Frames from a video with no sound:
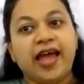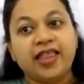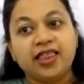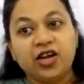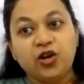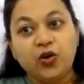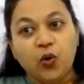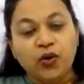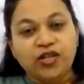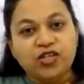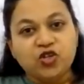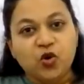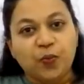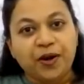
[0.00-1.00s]
and the door
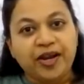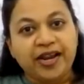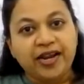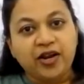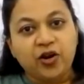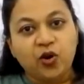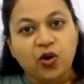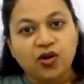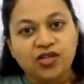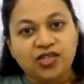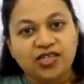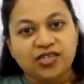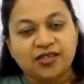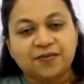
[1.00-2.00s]
is opened and
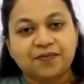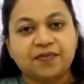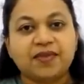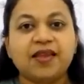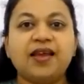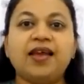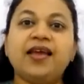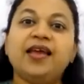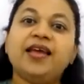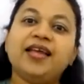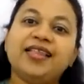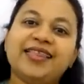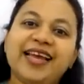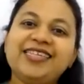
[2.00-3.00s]
closed.
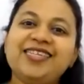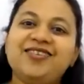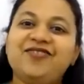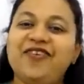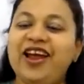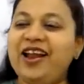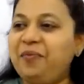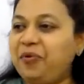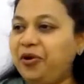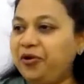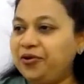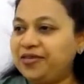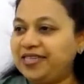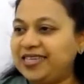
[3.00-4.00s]
That's where I'm
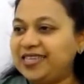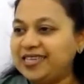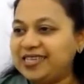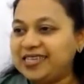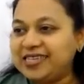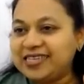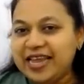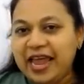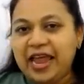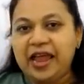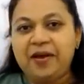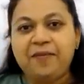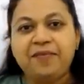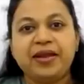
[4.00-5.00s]
going to see the
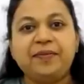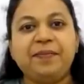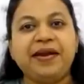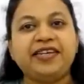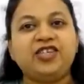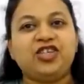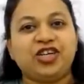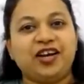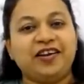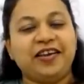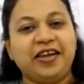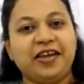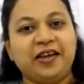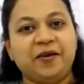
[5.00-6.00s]
same image
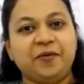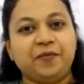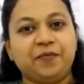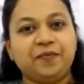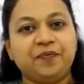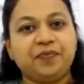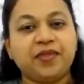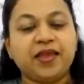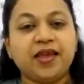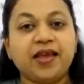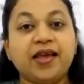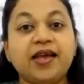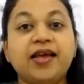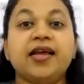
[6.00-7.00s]
again.
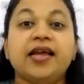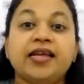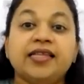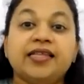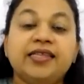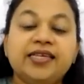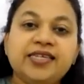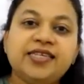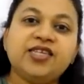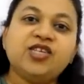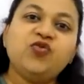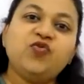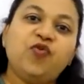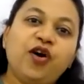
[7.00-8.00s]
This
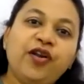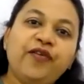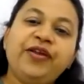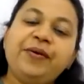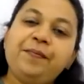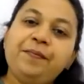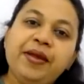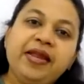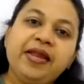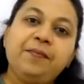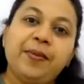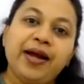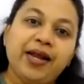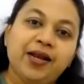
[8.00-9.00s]
is what we
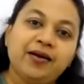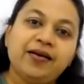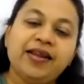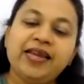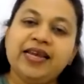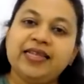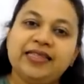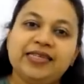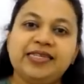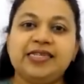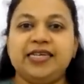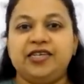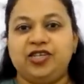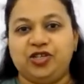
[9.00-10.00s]
mean by learning at
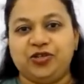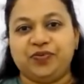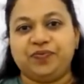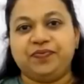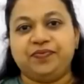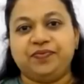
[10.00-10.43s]
this age.